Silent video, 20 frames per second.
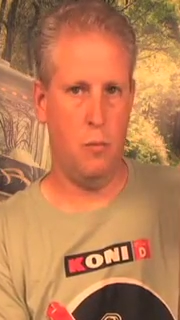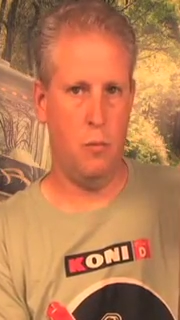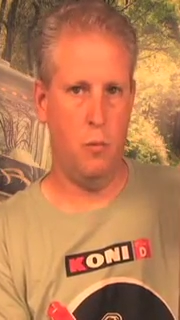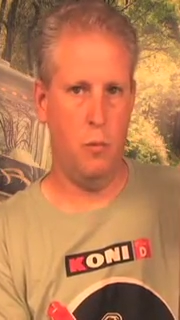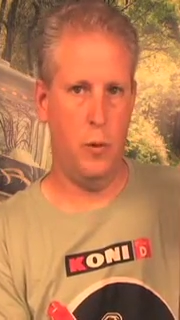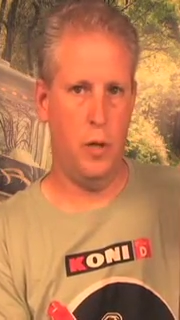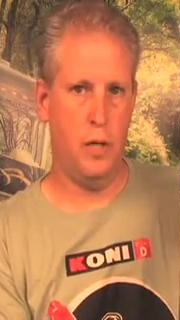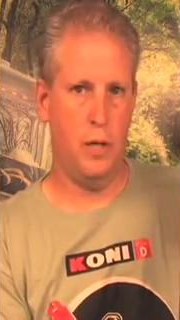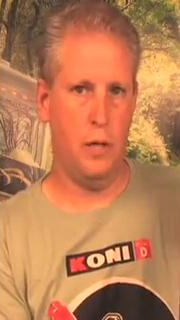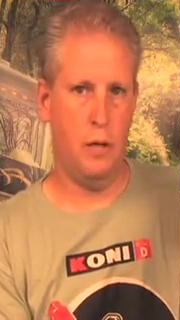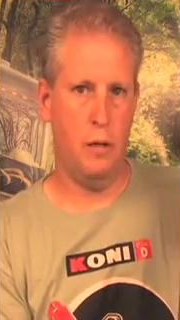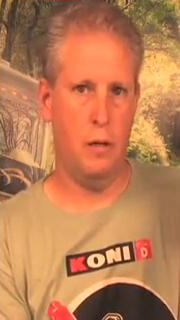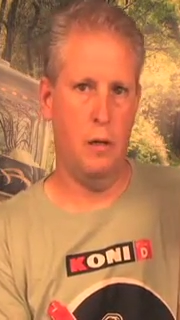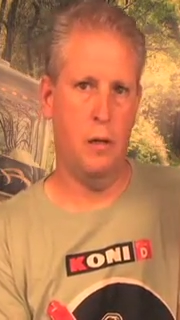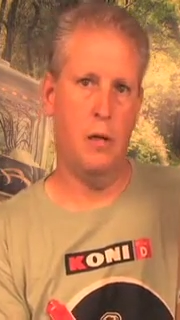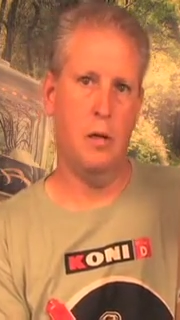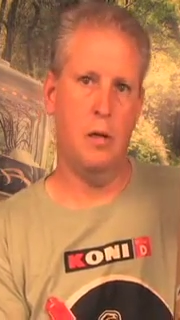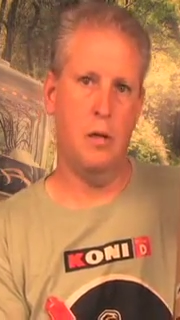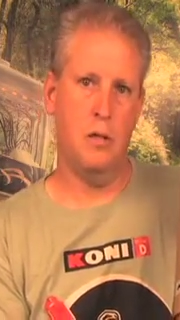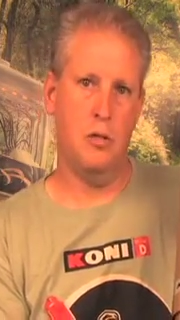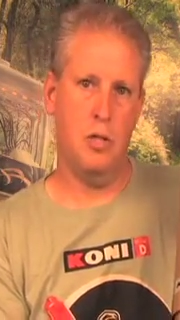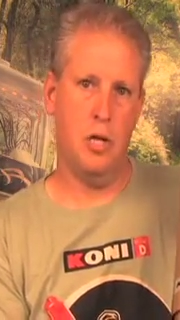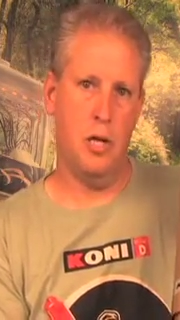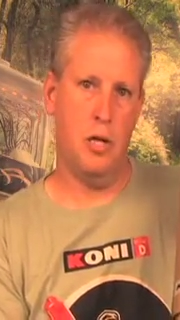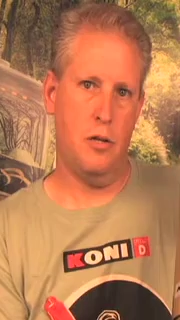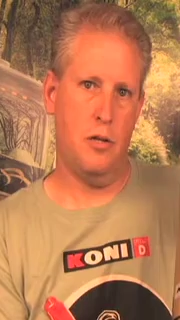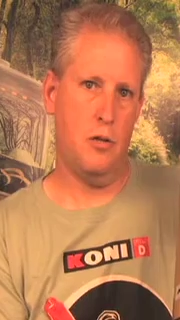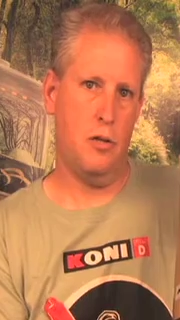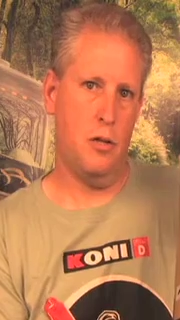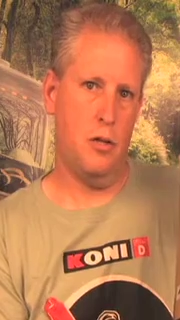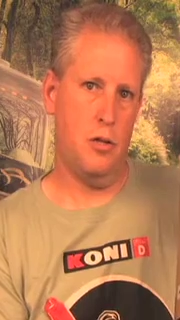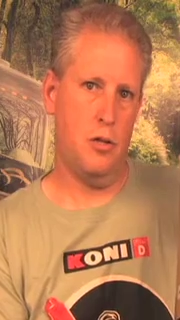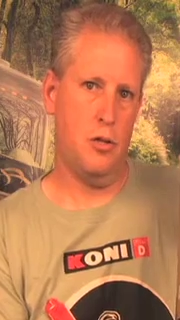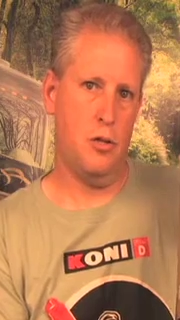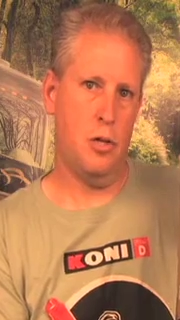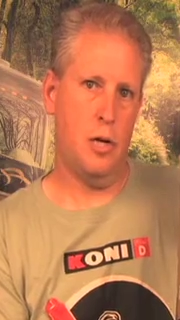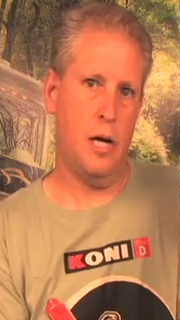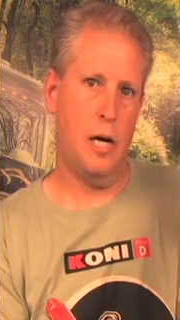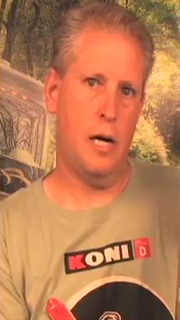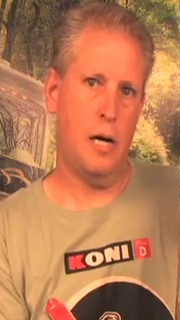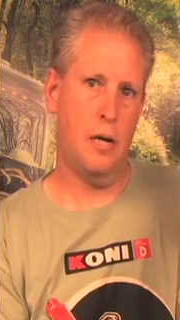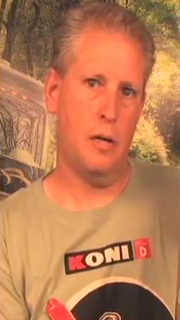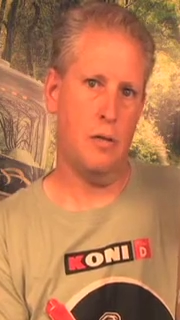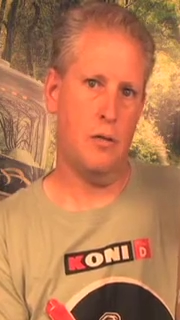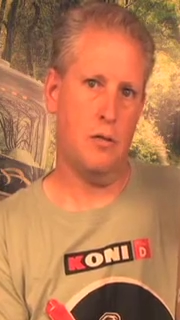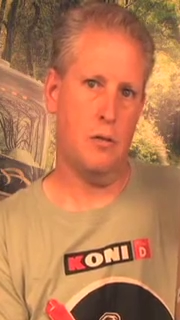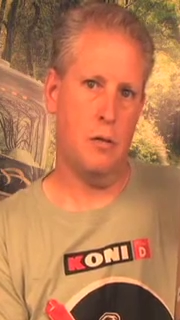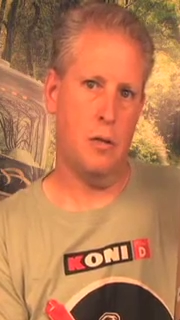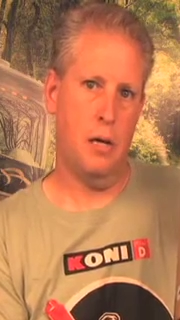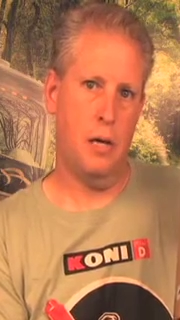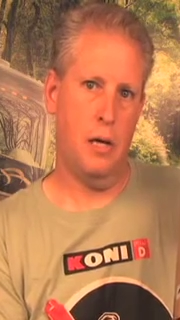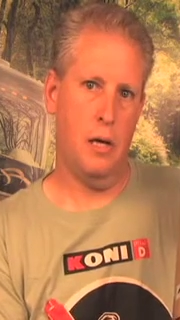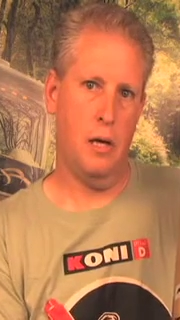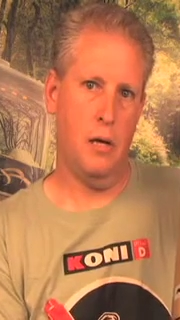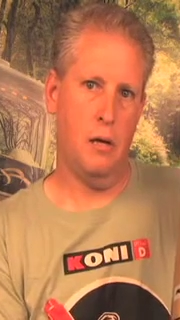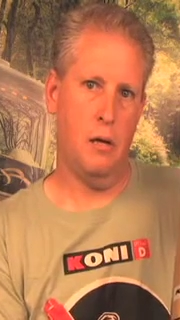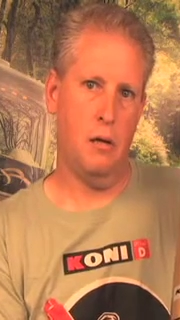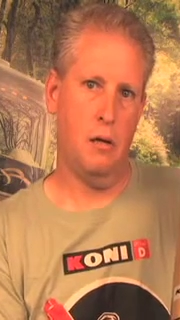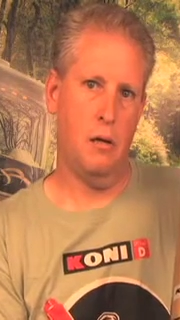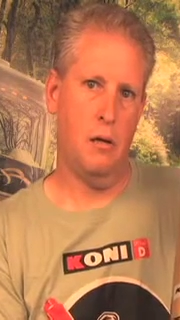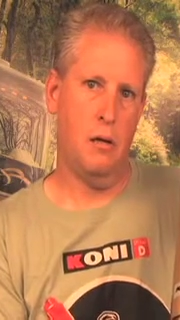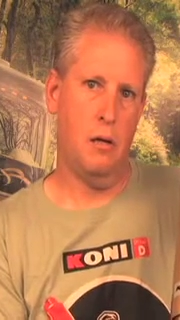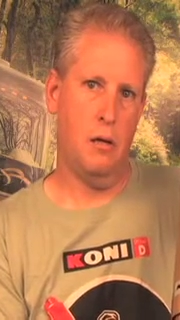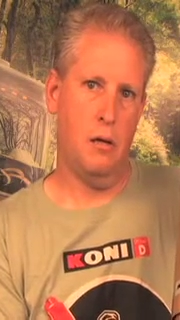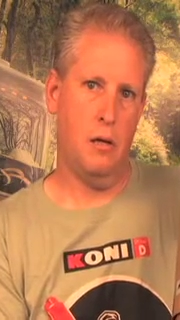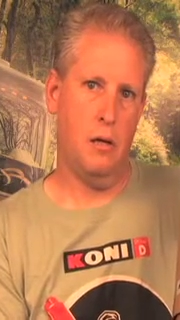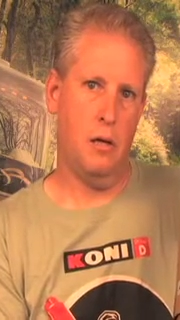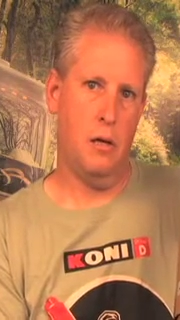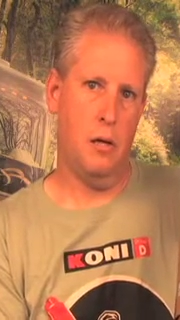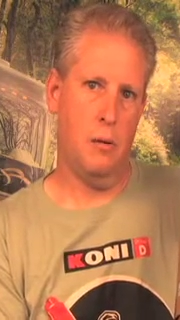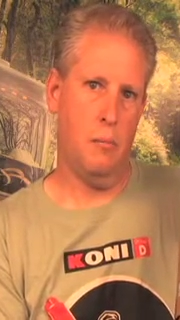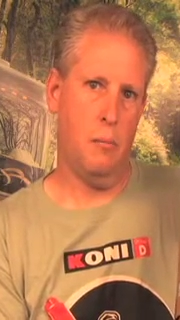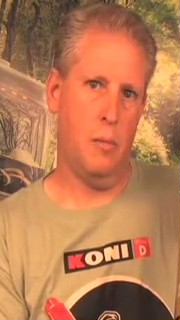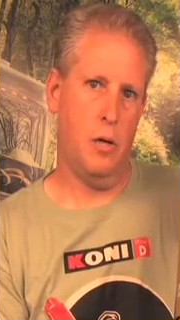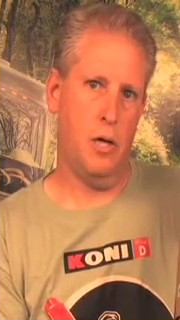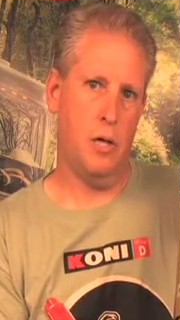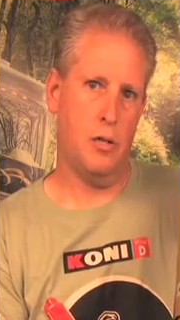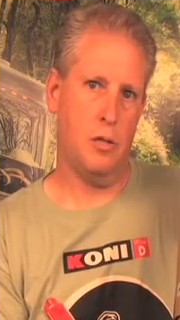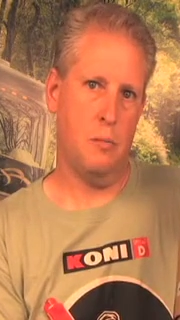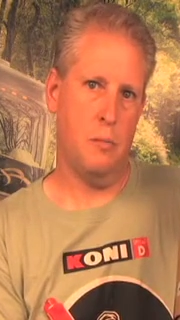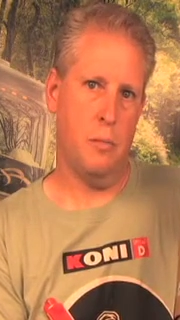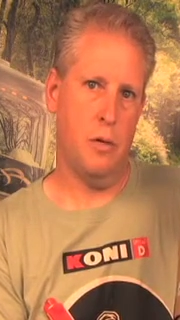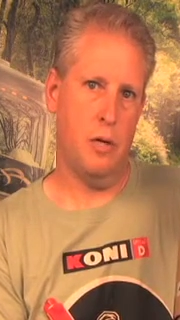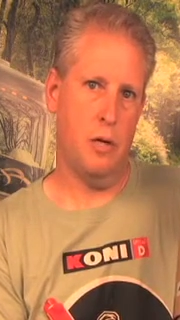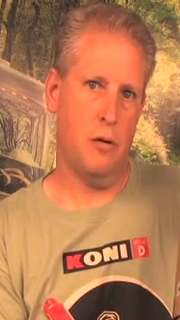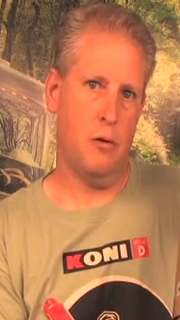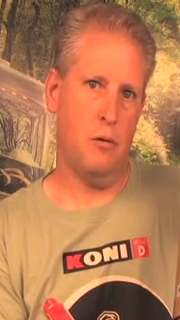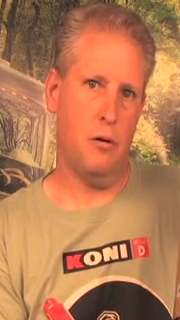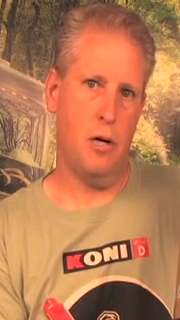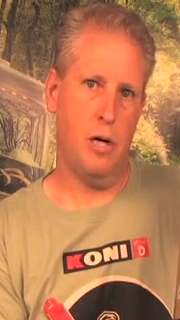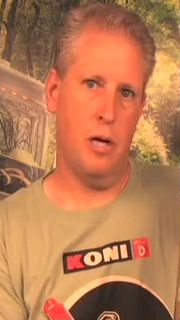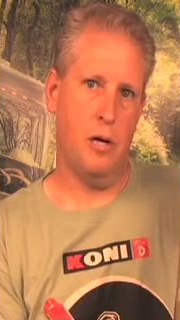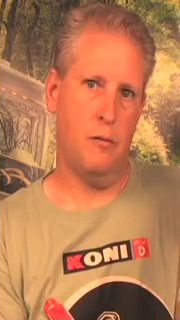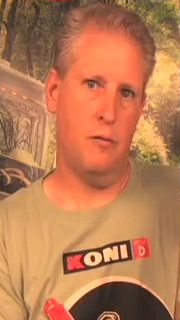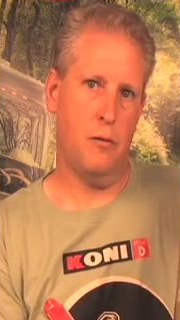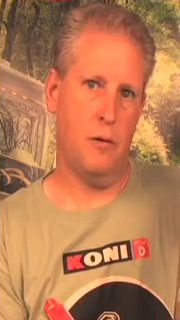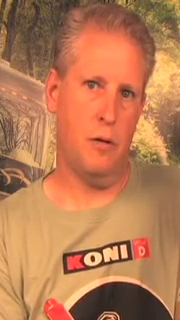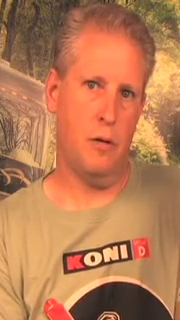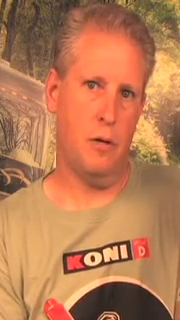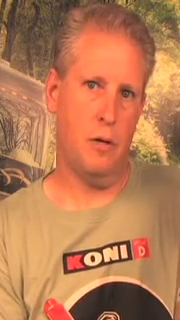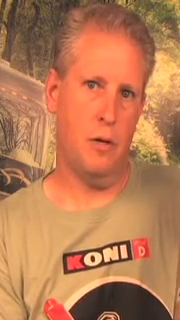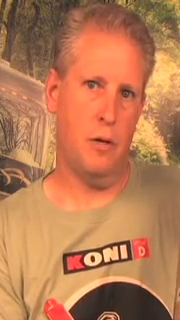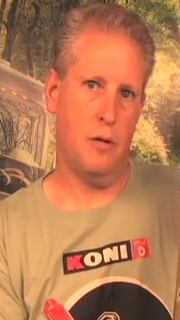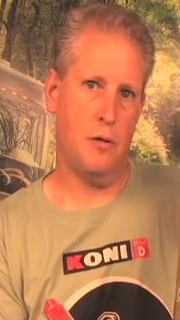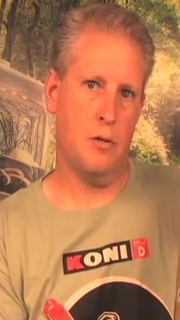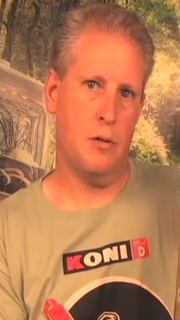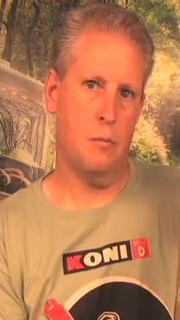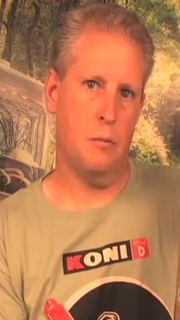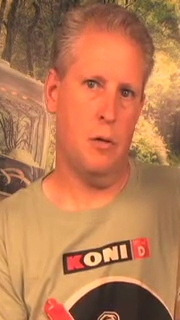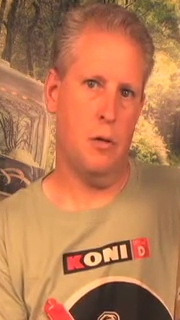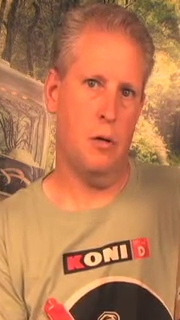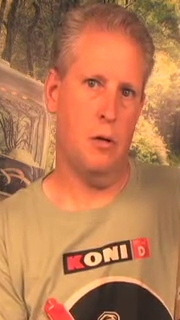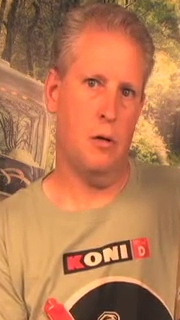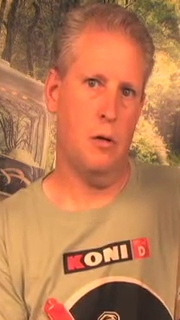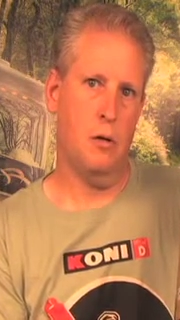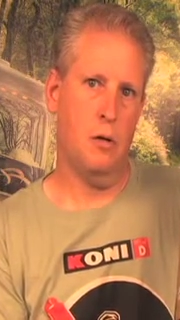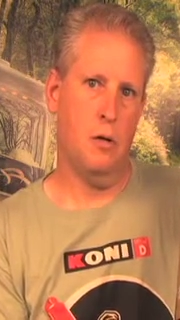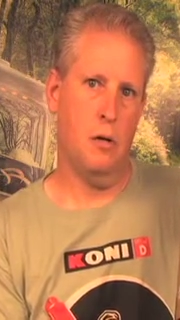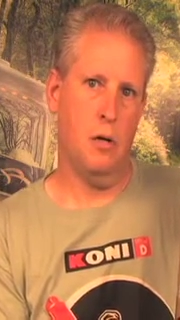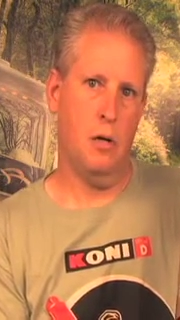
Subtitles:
we can change these shocks and get a much better ride for the customer